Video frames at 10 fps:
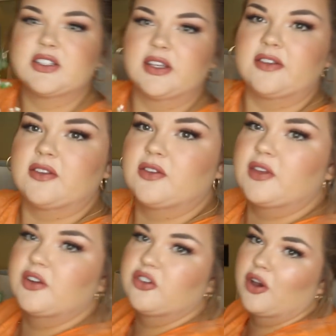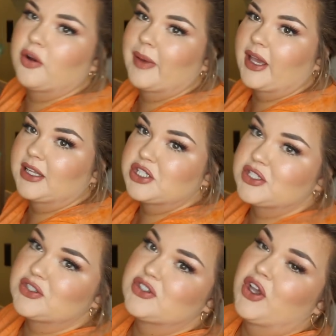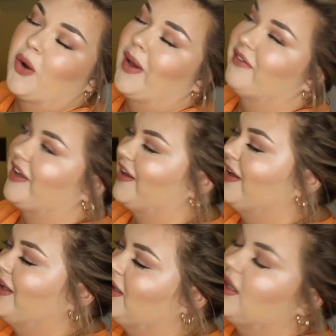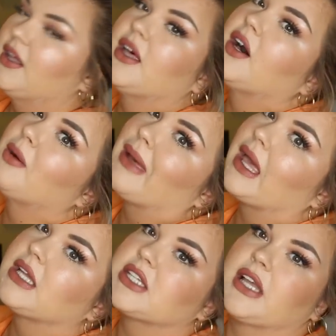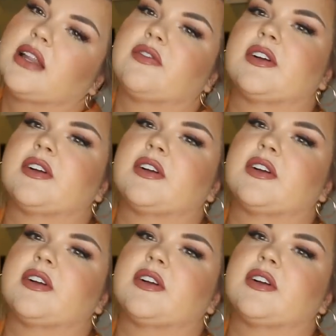She's such, oh my god, she's so heavy. Oh my gosh, I love